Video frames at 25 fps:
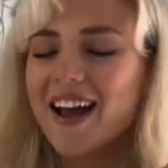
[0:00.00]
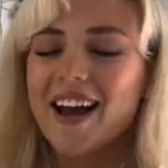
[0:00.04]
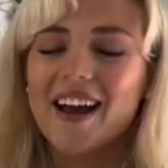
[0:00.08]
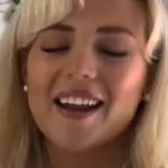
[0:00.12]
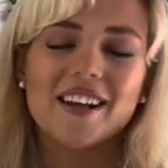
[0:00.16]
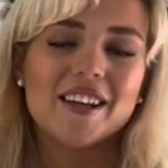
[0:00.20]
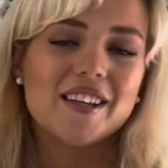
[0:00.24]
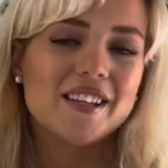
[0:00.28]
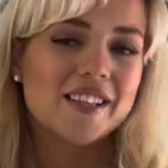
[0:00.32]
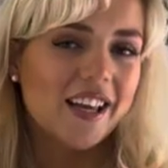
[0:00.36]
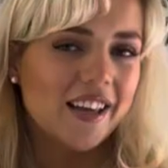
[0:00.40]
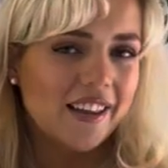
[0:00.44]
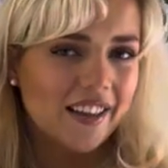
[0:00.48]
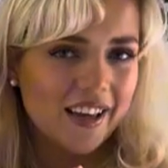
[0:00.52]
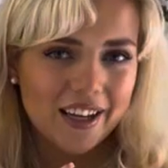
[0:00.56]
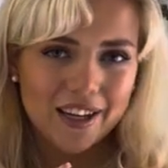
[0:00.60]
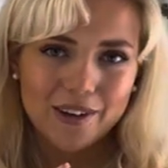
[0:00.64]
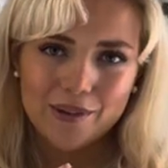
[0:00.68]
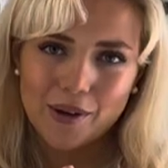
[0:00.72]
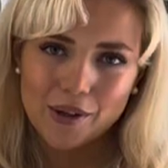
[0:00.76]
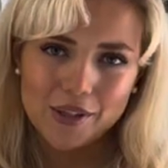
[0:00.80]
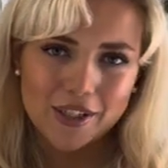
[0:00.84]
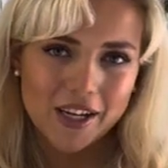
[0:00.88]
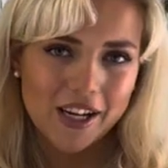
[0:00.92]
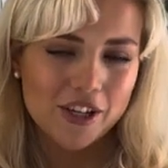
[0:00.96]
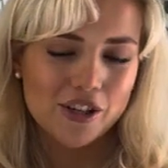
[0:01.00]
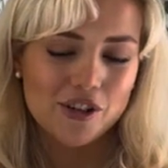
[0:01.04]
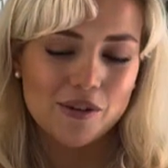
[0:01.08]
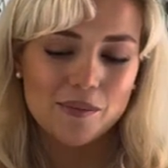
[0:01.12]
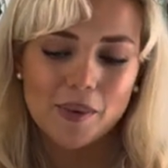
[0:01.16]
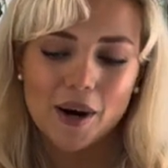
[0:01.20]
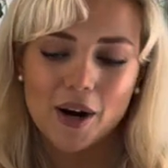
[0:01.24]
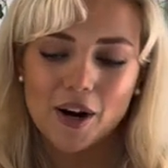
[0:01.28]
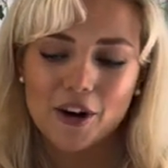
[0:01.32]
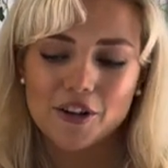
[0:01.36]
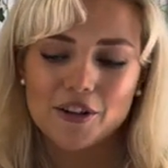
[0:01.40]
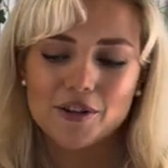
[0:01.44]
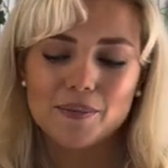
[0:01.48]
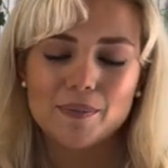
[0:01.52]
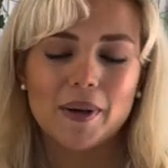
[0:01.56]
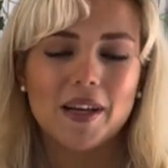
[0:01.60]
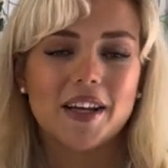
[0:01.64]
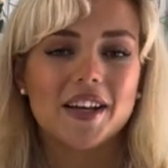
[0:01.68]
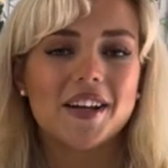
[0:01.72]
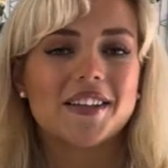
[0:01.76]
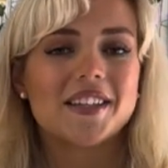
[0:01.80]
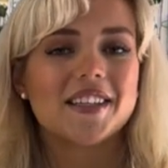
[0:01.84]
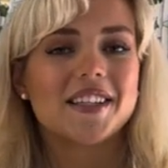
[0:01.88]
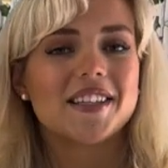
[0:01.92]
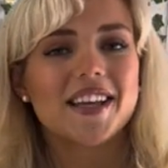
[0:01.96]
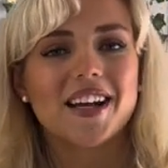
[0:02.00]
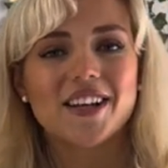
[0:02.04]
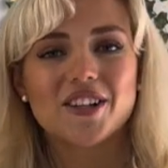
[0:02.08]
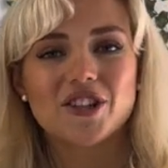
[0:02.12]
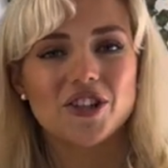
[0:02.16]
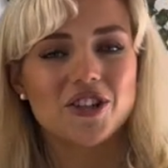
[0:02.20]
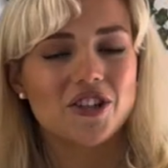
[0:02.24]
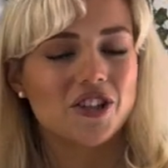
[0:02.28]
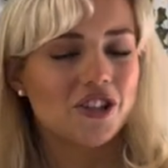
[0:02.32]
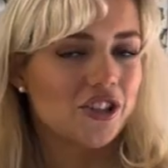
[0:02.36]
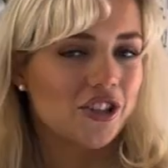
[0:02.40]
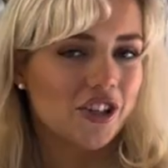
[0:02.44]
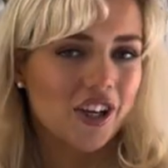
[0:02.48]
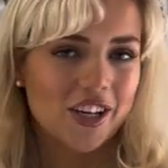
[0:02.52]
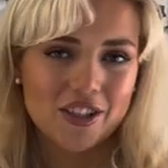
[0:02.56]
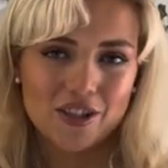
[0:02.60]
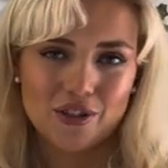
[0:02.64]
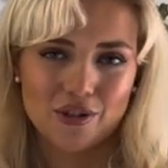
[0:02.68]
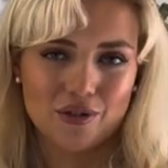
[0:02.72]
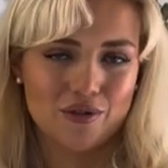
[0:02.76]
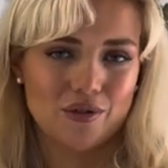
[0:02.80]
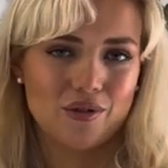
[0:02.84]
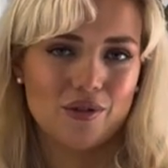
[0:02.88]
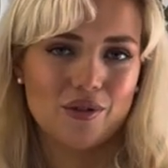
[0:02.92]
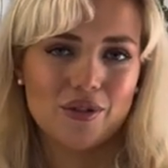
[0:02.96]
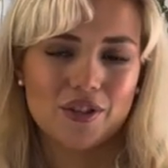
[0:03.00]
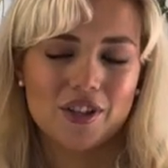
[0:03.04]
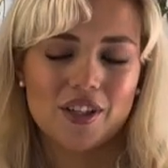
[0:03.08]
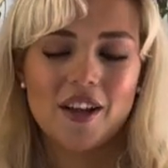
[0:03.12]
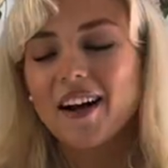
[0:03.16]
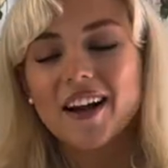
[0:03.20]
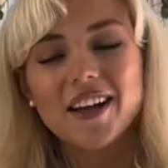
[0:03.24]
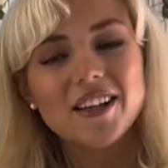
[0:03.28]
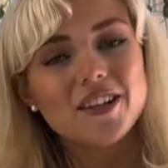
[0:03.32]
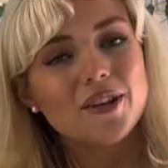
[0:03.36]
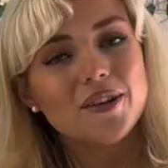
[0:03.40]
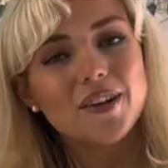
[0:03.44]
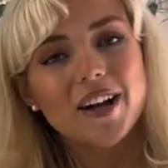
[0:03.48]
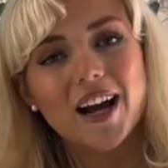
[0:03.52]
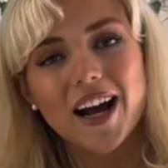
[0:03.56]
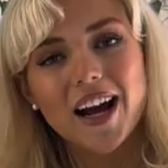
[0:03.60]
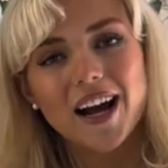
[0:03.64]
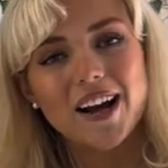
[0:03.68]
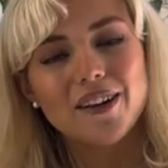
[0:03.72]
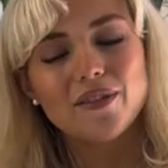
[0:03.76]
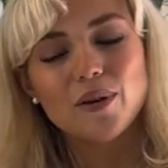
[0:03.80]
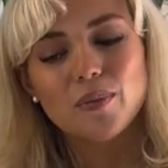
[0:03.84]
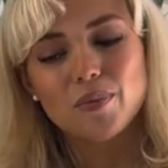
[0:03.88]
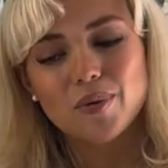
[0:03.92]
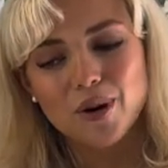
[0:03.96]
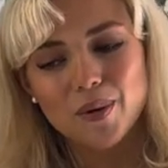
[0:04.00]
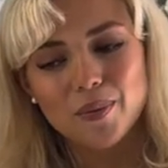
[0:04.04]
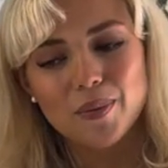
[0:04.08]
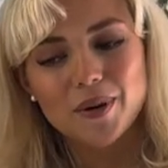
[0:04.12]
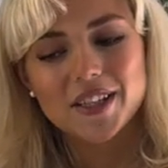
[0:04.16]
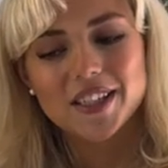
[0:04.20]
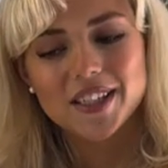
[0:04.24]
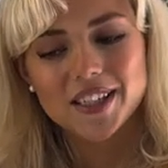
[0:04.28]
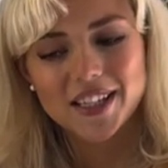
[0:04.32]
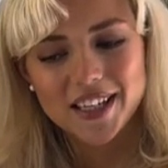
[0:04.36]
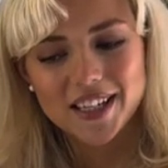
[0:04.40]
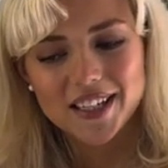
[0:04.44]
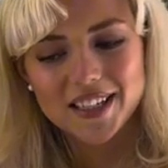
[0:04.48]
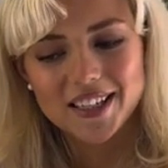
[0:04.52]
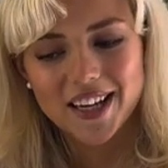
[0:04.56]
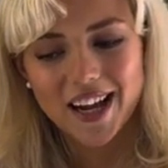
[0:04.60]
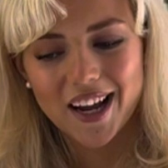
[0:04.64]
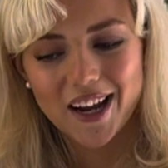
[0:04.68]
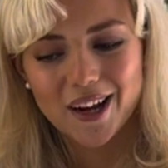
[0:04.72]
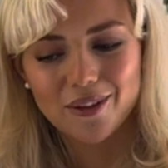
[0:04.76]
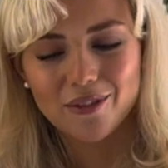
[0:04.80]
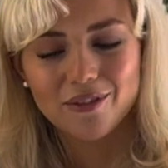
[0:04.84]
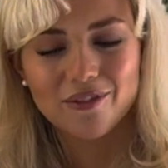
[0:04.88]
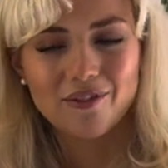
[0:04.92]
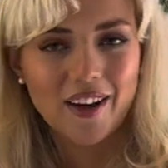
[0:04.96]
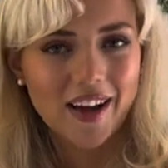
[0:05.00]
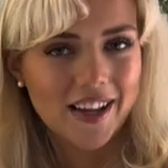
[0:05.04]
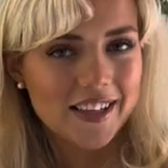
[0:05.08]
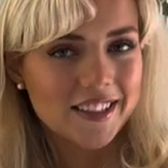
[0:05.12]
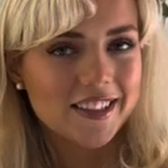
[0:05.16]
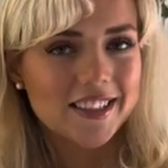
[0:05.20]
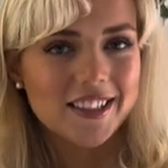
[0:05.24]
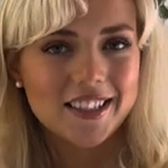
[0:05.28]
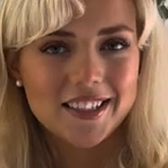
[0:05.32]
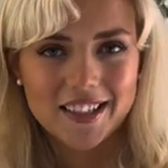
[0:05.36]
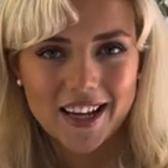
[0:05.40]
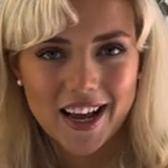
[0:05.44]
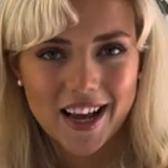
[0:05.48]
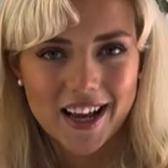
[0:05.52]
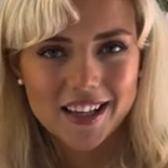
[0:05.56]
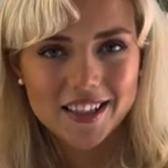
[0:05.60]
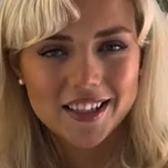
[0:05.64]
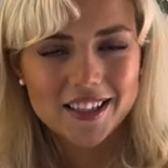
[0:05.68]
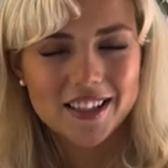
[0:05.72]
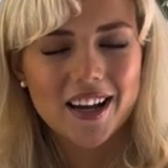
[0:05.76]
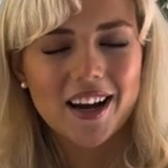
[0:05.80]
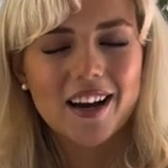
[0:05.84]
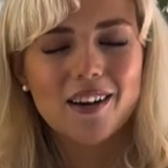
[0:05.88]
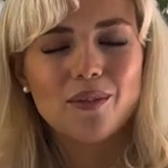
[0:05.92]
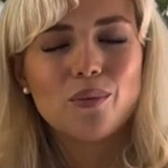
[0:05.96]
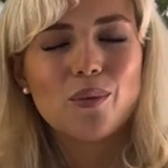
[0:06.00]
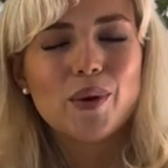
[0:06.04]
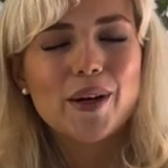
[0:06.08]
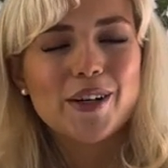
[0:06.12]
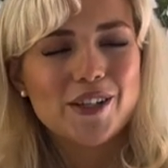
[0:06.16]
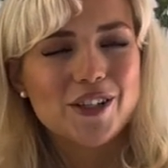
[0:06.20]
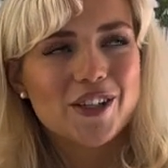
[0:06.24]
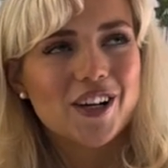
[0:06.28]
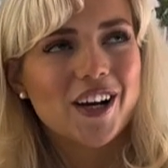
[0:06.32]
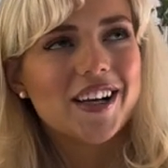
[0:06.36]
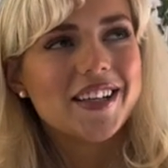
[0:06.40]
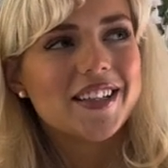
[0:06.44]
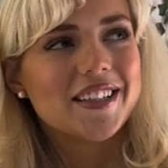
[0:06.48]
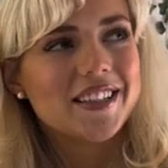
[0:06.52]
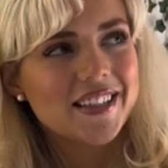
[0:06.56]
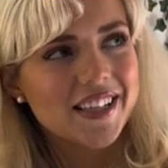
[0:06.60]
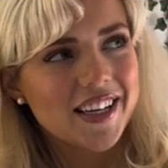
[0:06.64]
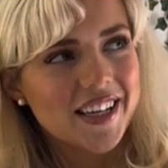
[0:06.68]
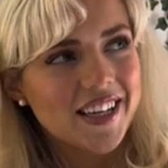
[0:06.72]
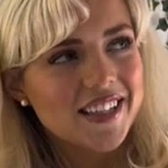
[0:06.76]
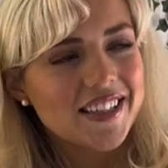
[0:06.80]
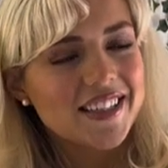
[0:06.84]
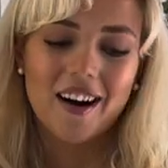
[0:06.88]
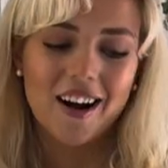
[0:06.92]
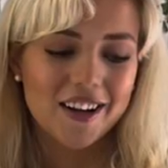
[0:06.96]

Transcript: and I say that in quotation marks because it's actually just chest drawers. I don't have a proper sit down vanity desk. I wish I did.